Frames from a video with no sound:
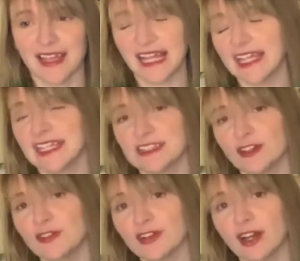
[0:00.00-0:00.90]
I guess
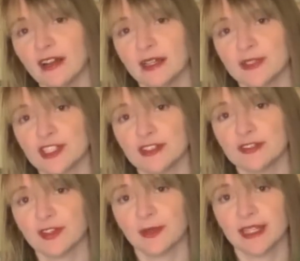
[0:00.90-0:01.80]
overall it was
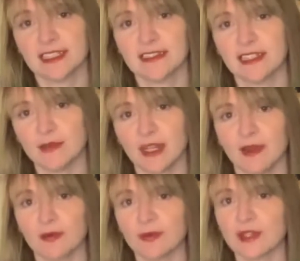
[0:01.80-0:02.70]
useful because it did make
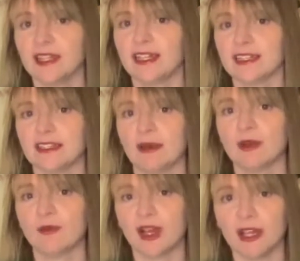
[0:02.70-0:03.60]
me really
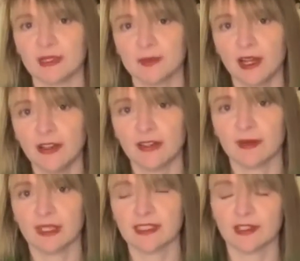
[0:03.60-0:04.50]
examine why it was
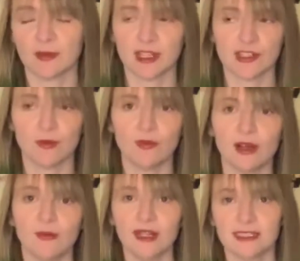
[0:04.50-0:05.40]
bothering me so much and
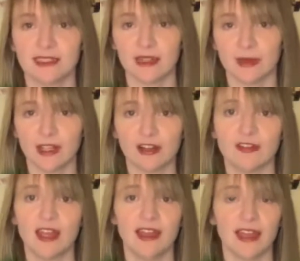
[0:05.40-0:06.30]
what was setting me off.
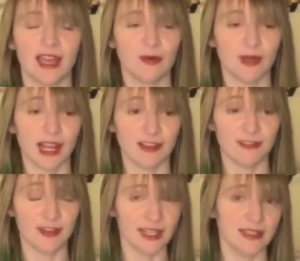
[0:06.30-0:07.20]
And what I
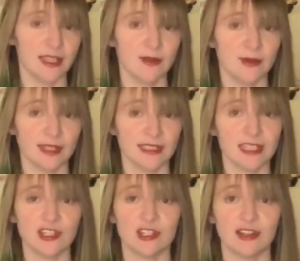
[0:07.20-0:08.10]
finally came to the
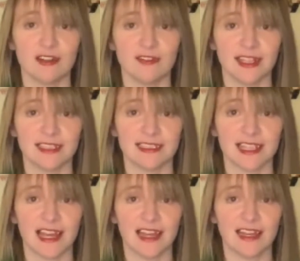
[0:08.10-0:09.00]
realization of is
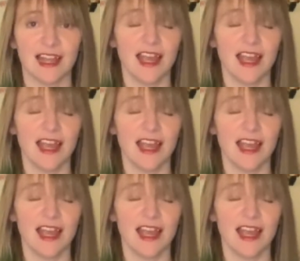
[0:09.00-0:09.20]
that